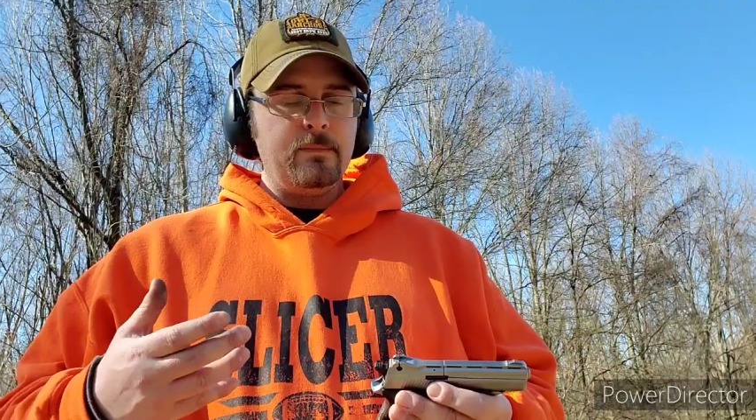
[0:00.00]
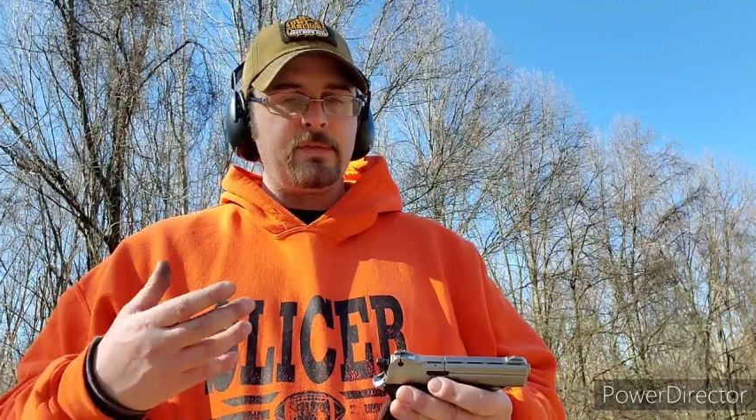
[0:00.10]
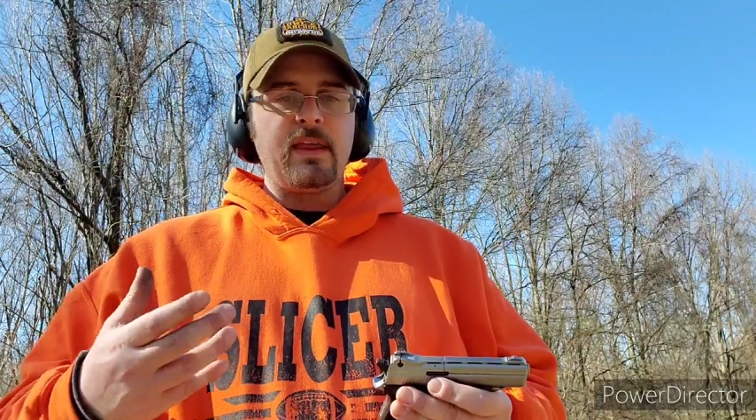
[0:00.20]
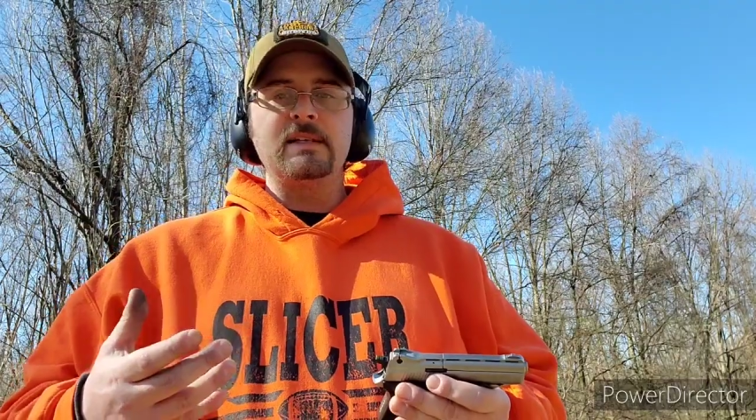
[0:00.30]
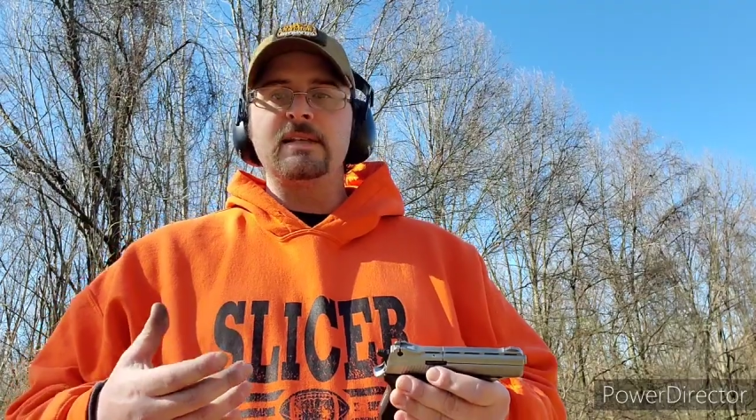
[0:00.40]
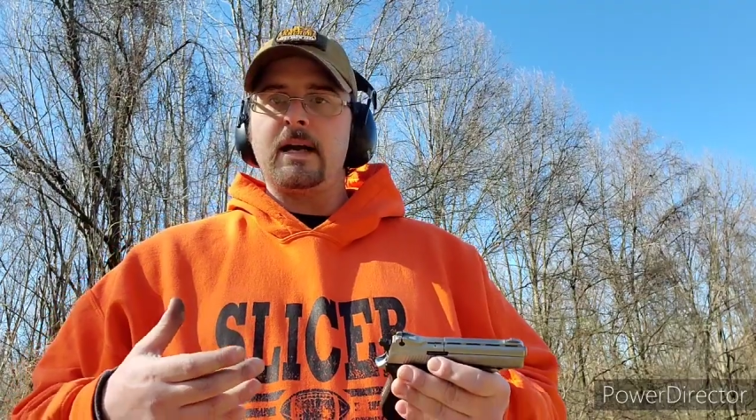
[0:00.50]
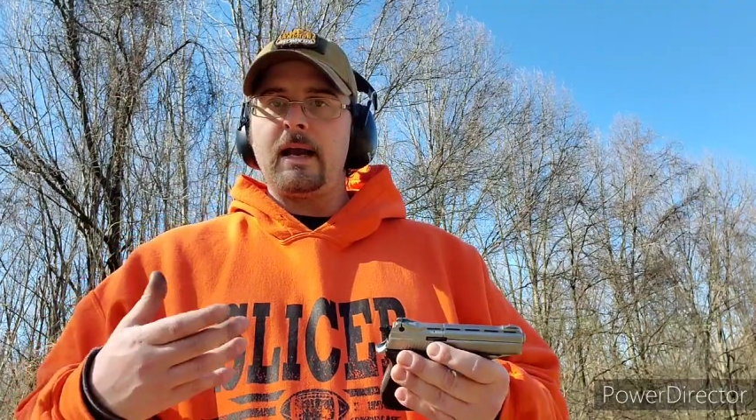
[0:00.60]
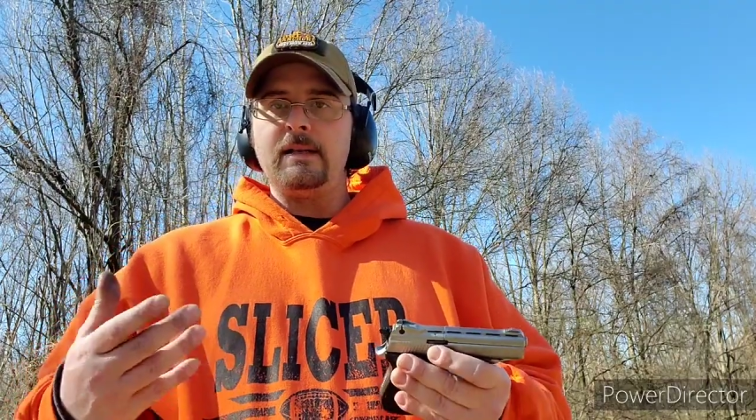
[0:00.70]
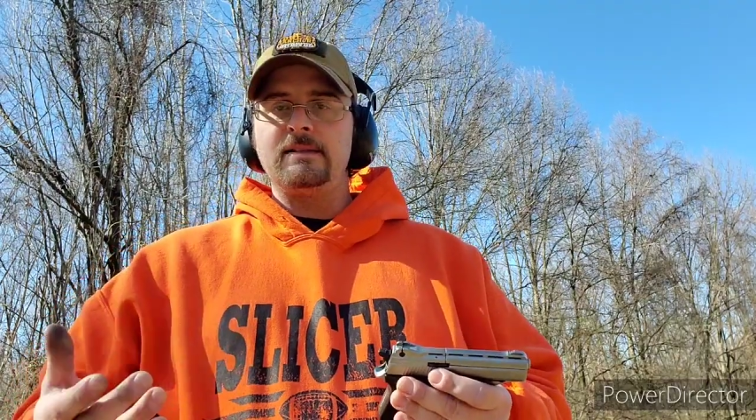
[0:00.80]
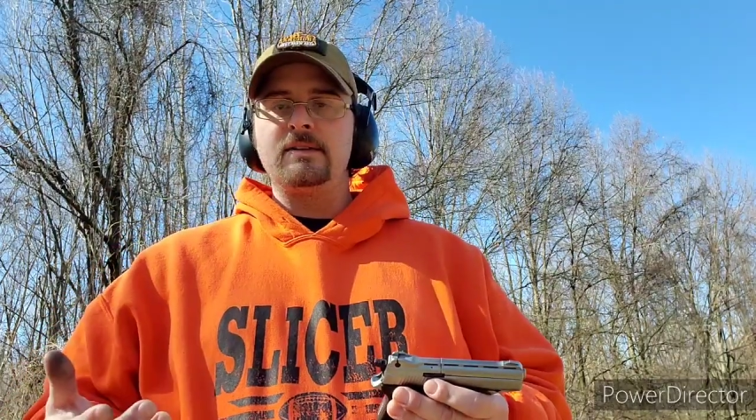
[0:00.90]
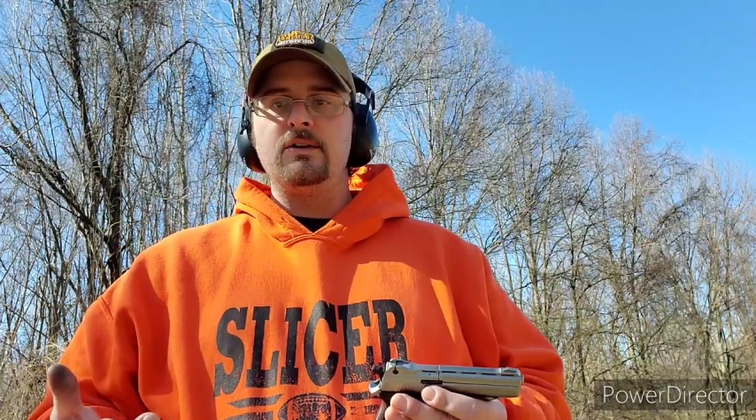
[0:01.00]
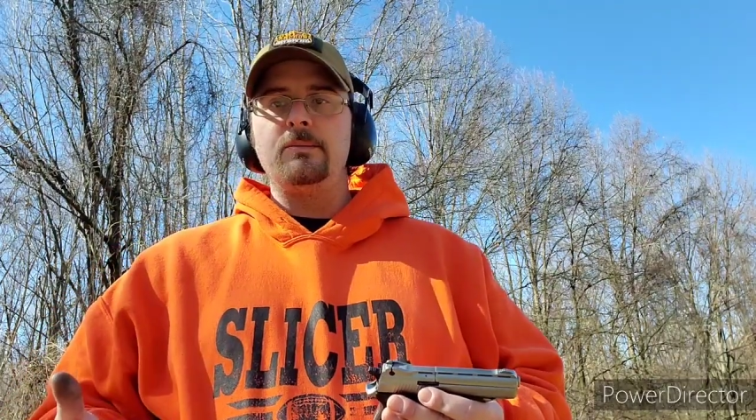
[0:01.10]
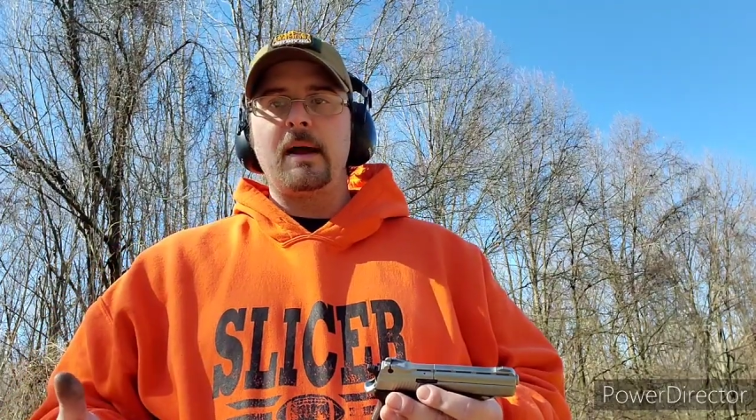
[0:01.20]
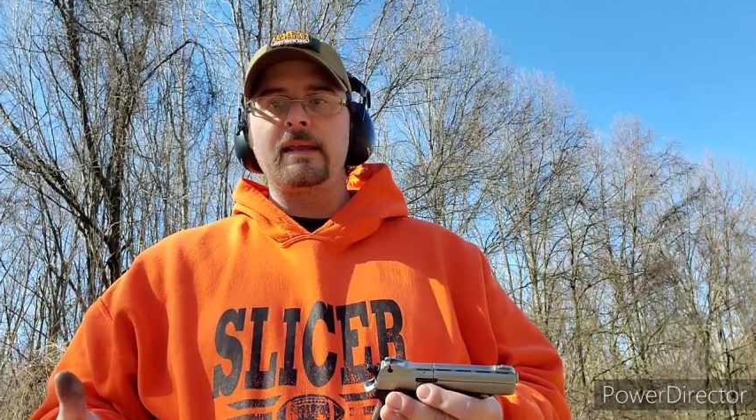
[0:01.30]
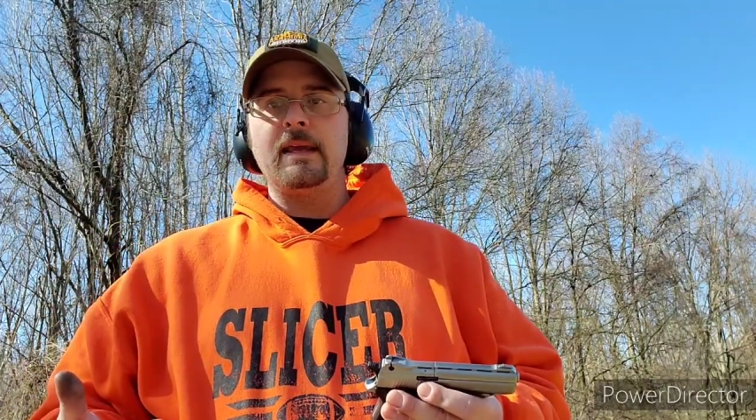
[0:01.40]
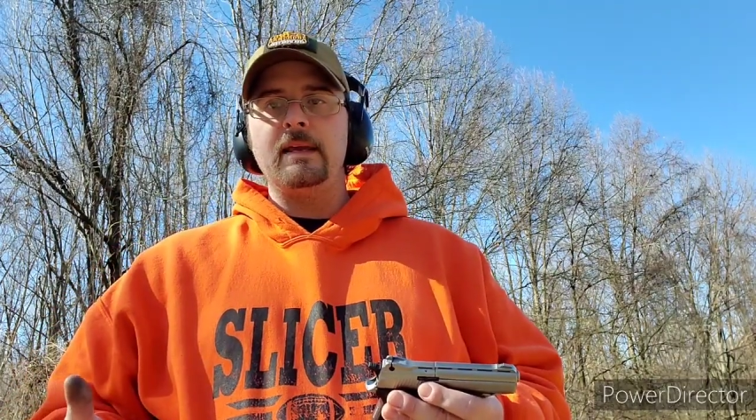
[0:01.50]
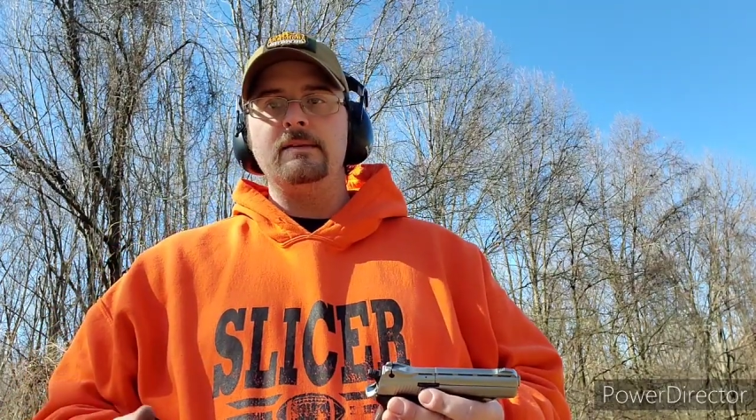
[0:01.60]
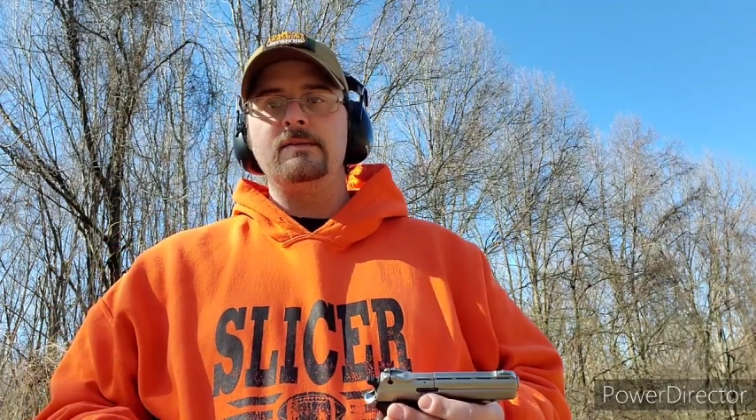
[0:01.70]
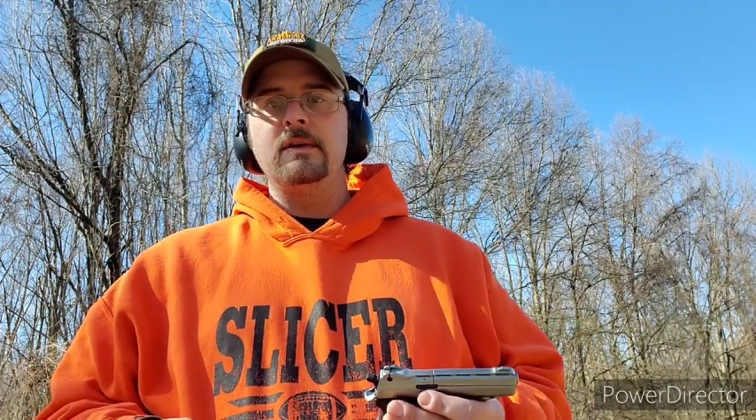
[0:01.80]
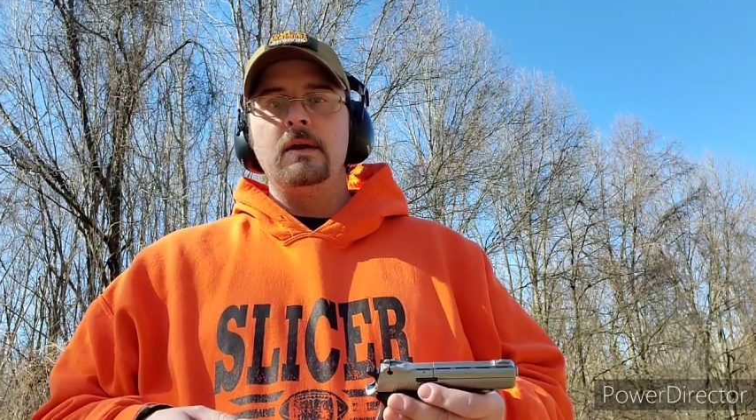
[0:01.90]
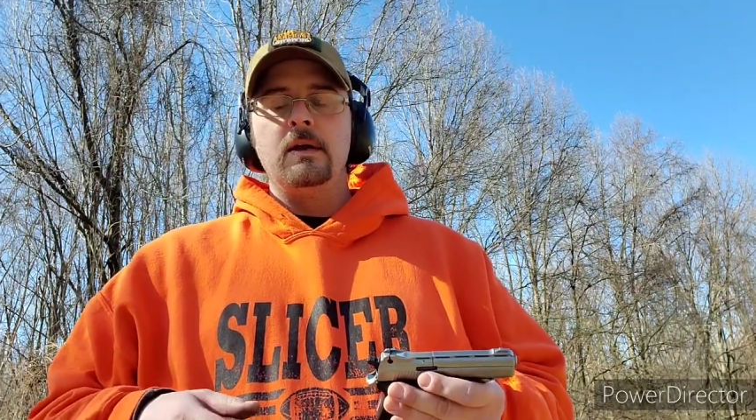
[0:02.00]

things that I instill in my kids,